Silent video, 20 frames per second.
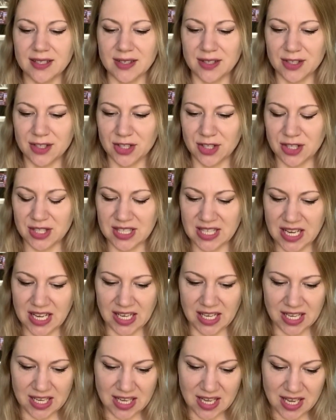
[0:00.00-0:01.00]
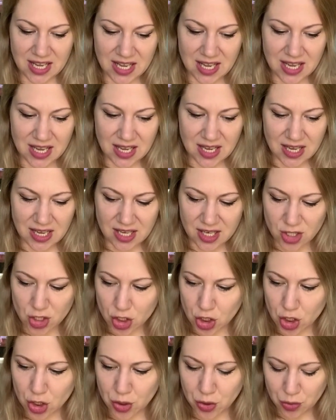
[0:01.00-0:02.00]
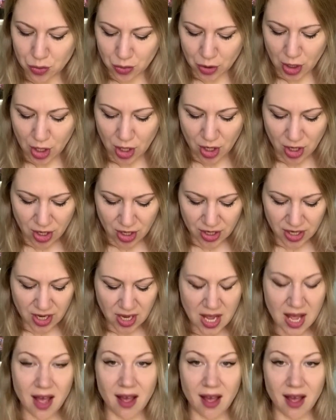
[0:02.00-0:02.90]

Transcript: It shouldn't take too long.